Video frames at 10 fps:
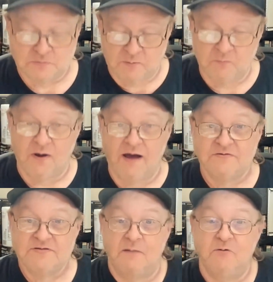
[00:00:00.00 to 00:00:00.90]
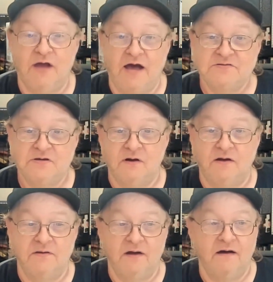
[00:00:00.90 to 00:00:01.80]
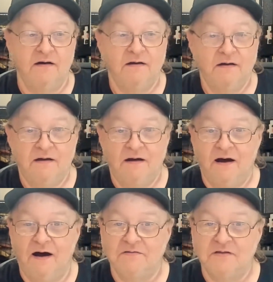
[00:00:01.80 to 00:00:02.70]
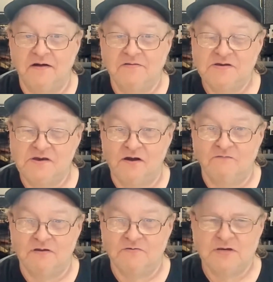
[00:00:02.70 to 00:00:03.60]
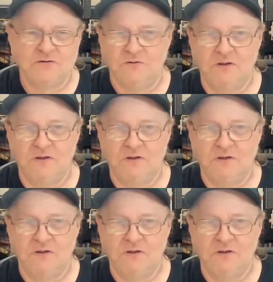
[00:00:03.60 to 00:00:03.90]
but we'll have a simulcast here on TKR Video Central.